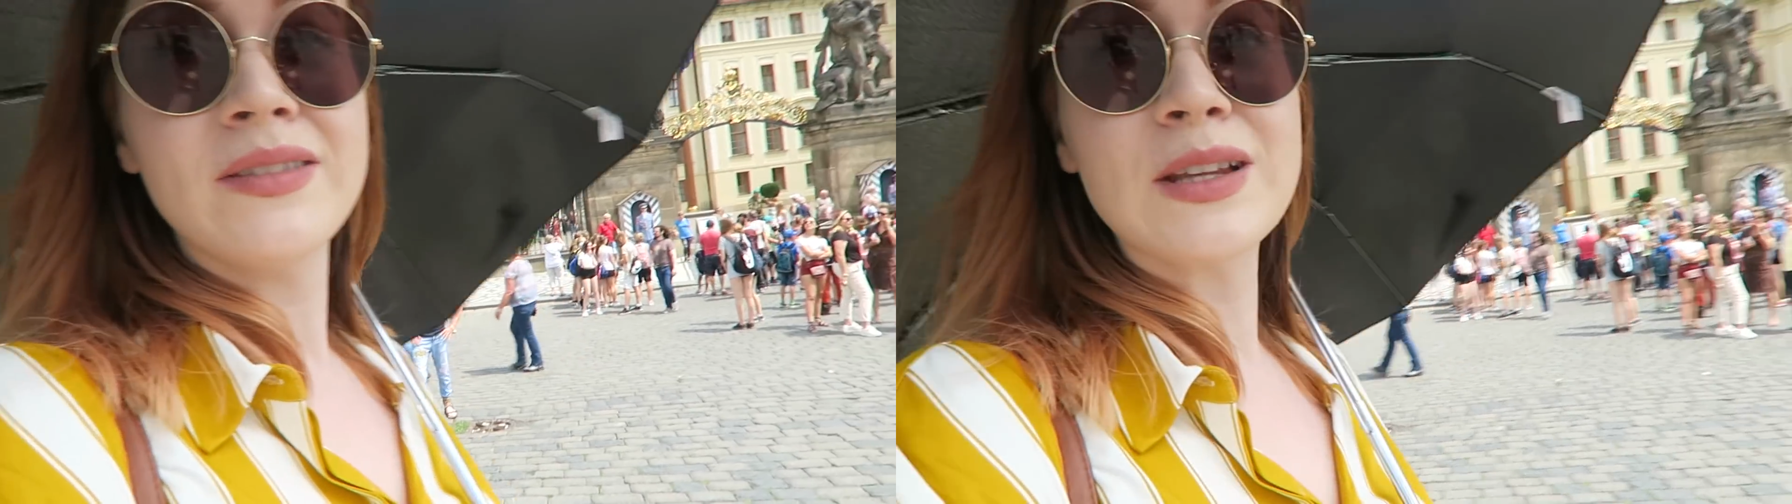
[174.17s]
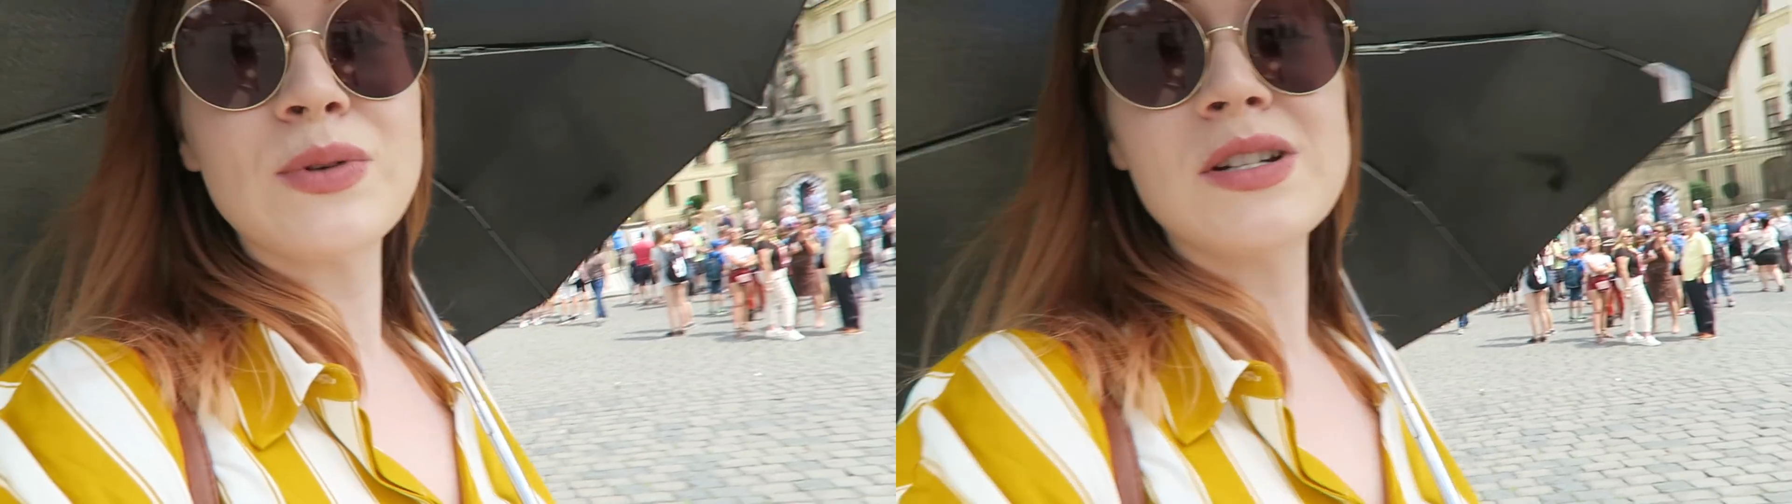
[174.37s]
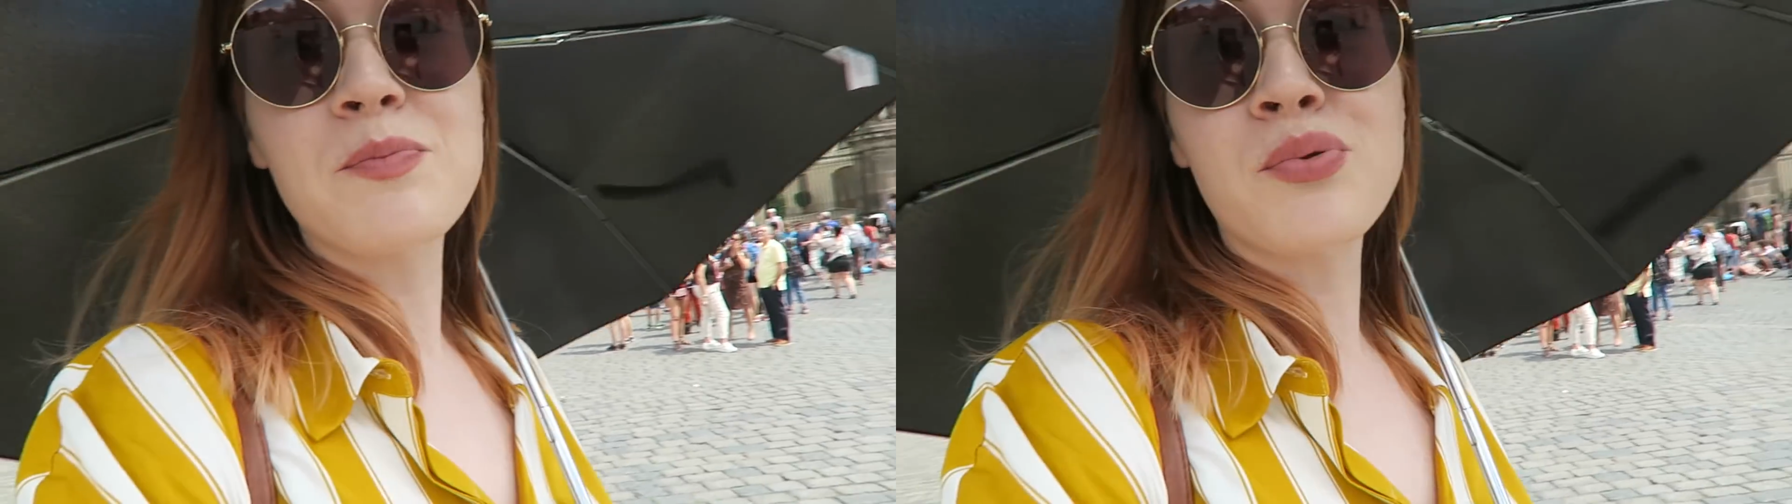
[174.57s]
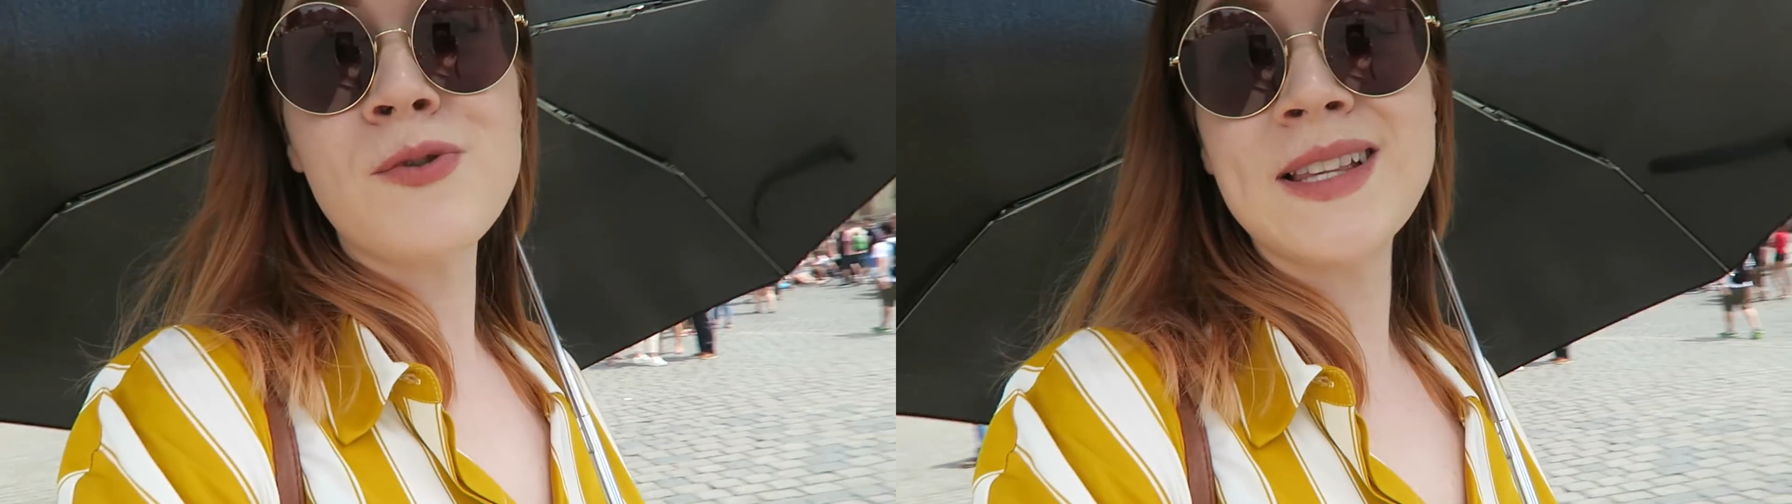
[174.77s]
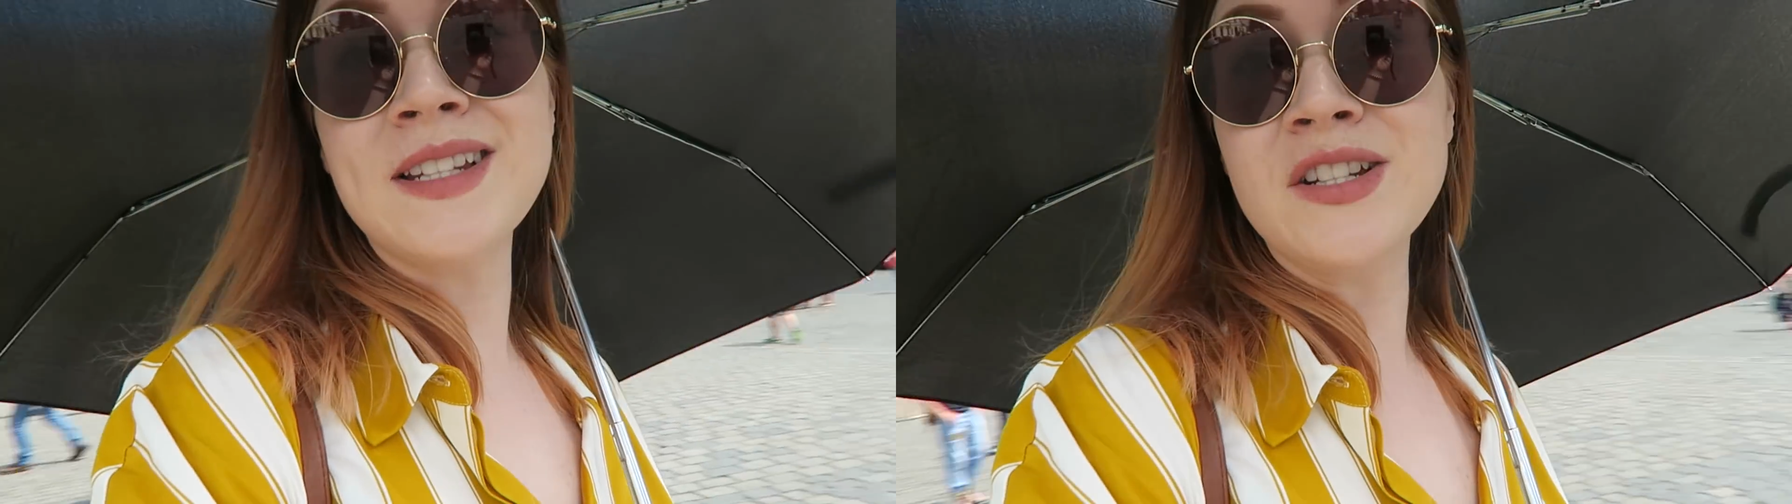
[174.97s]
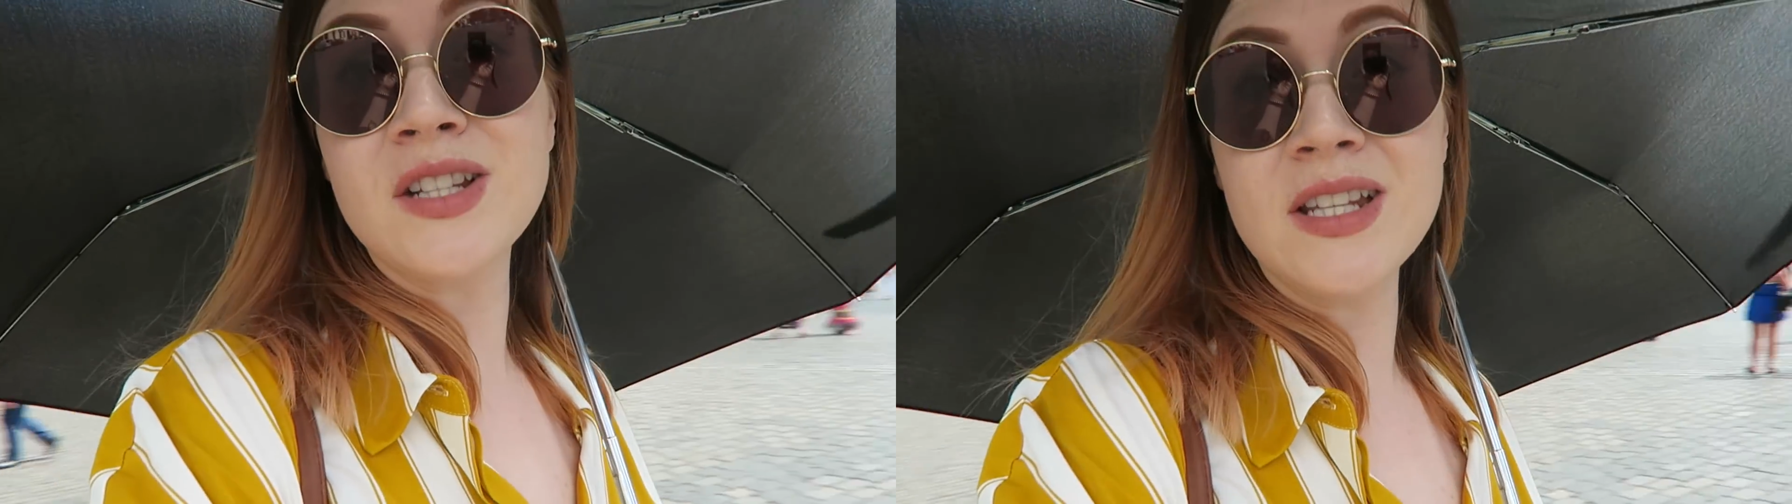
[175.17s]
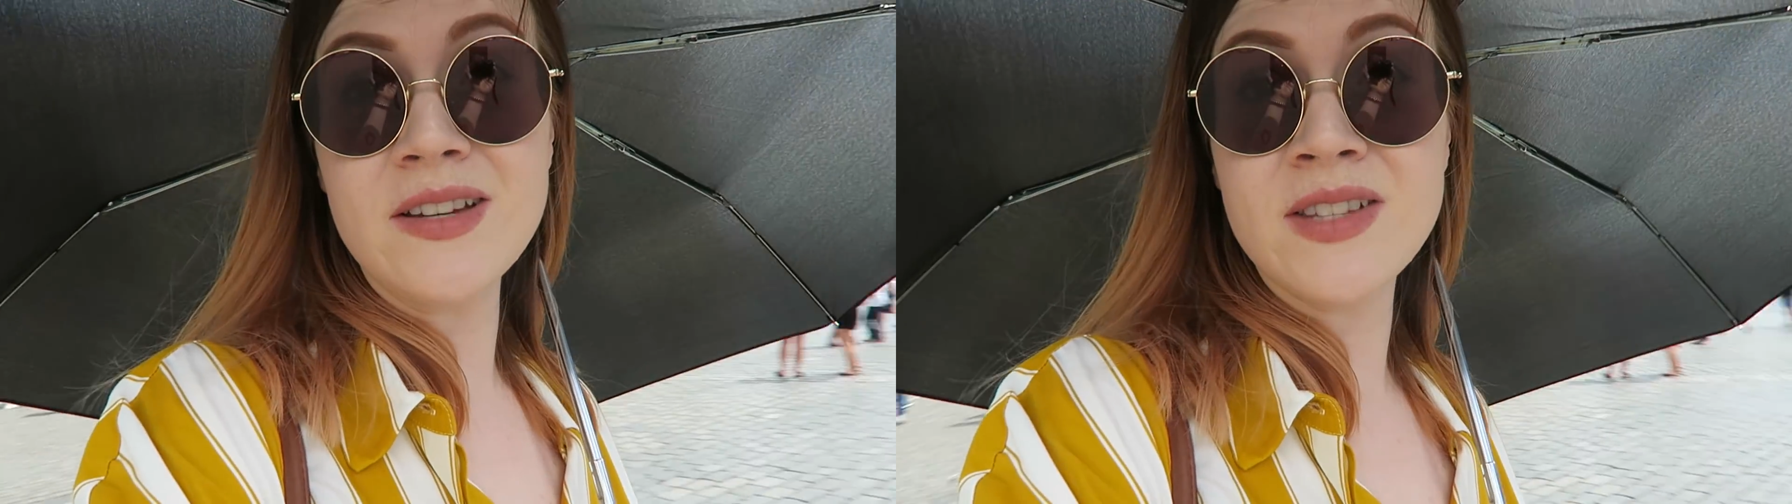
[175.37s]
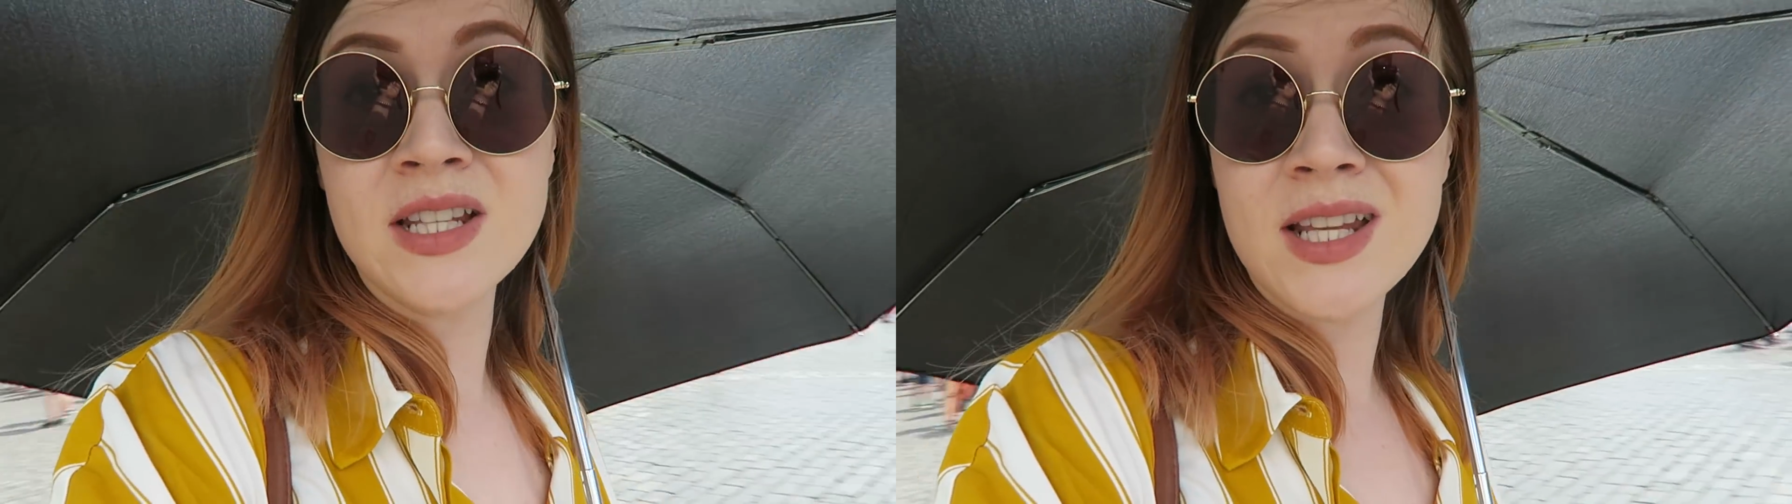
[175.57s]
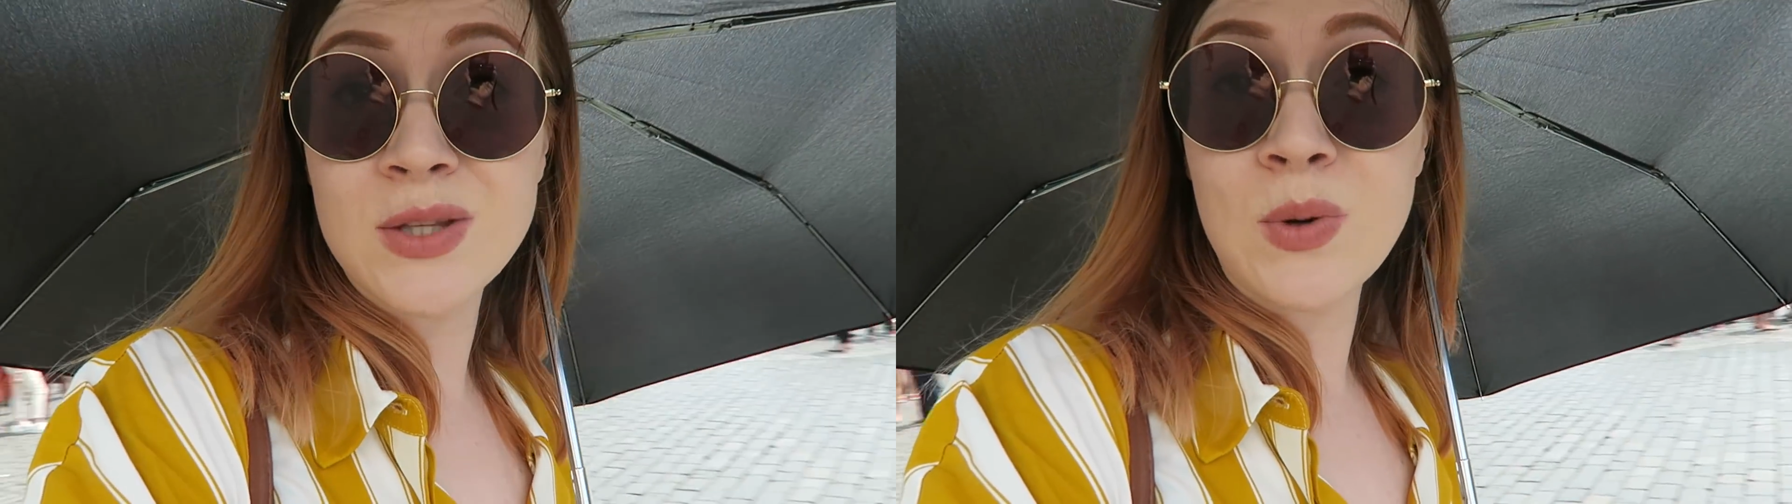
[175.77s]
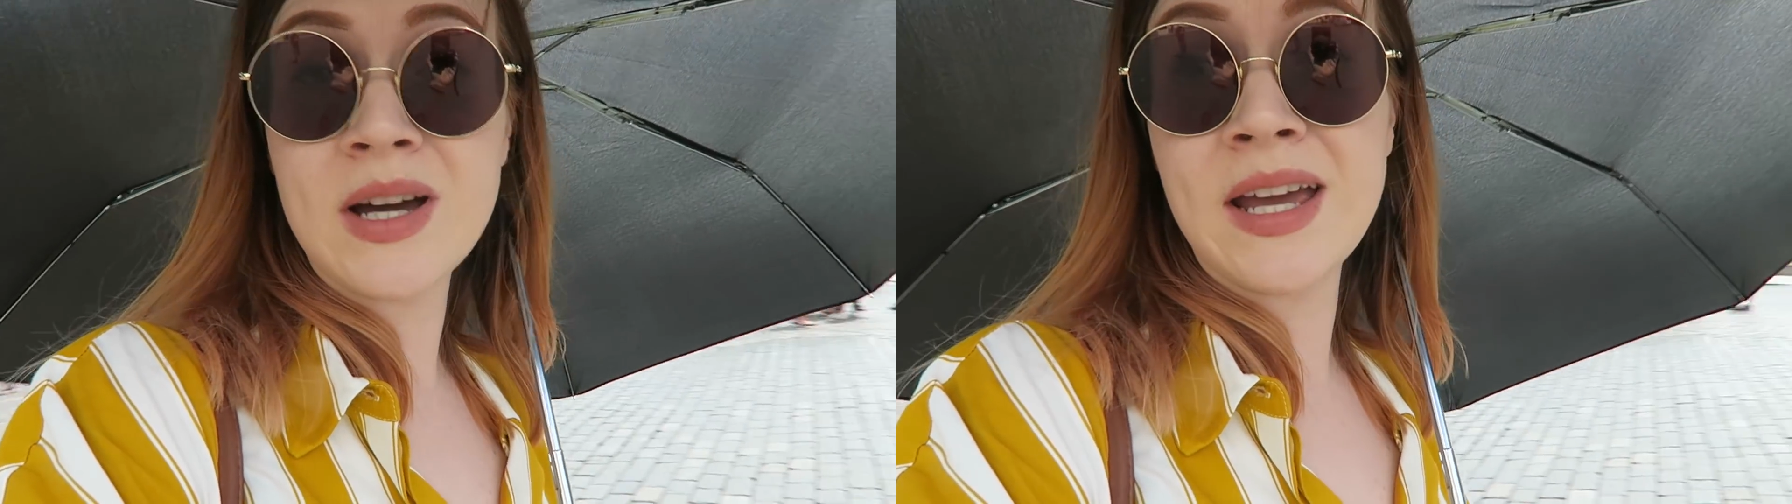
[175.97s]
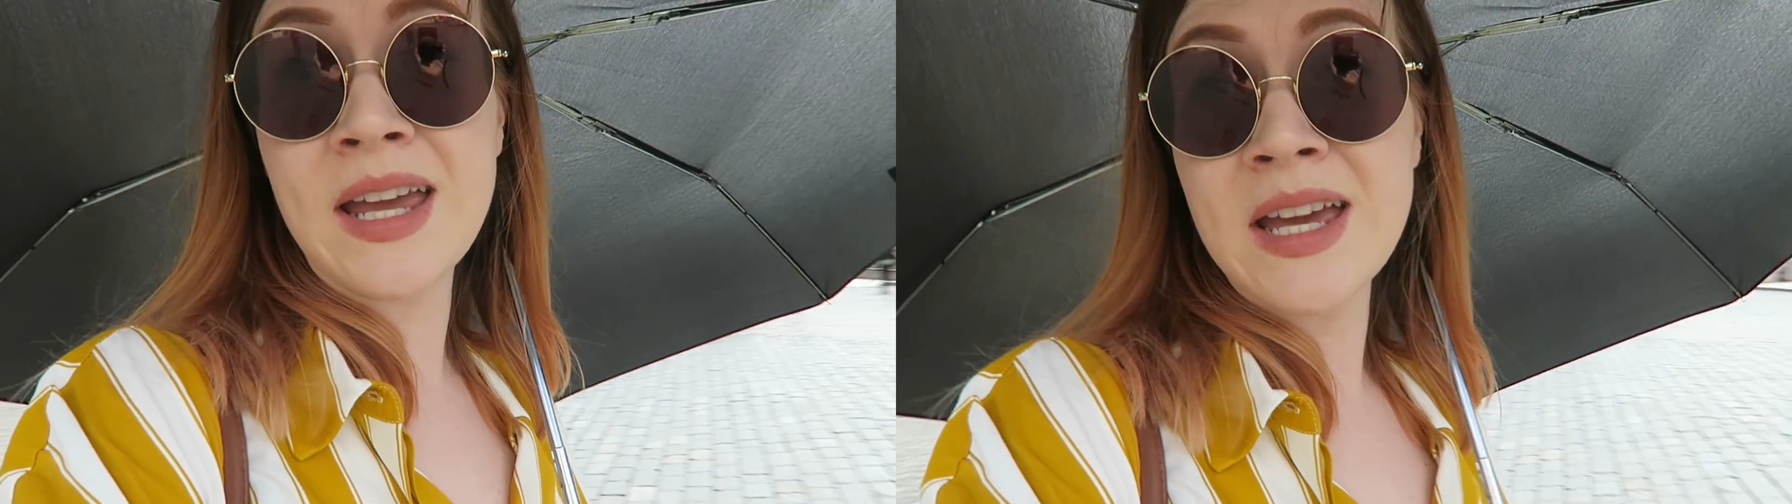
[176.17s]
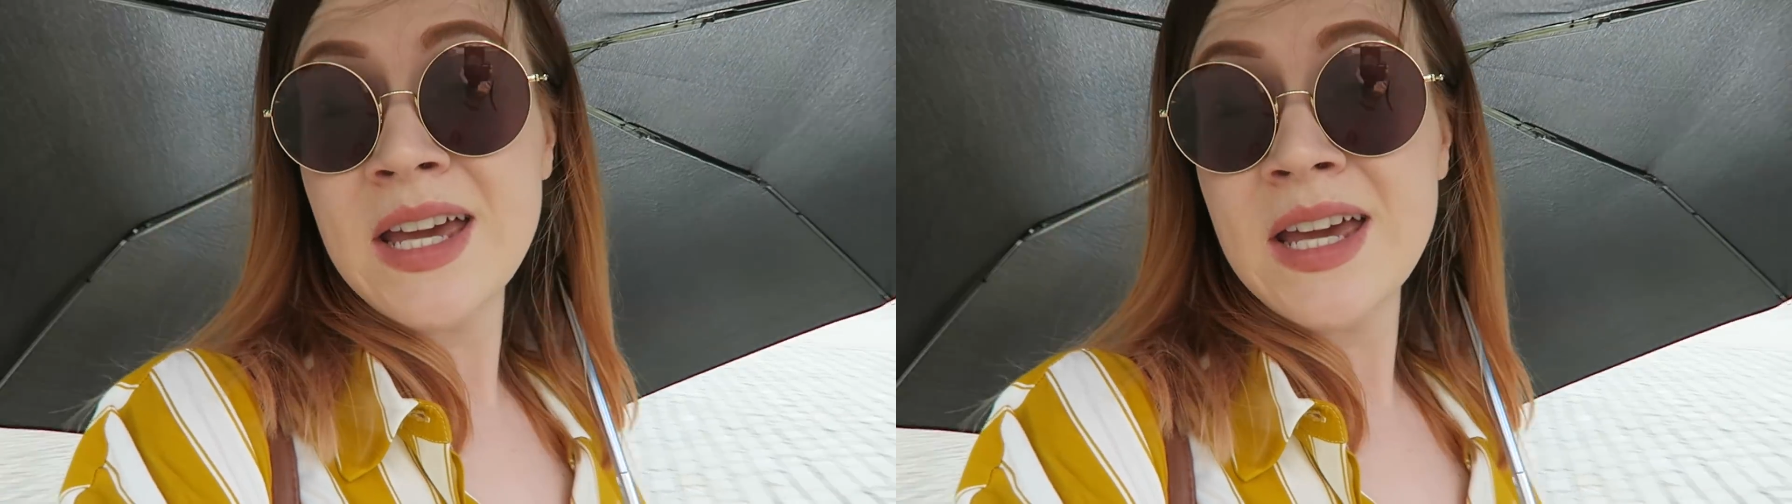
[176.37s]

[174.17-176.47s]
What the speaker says: That's where the president lives, and that's why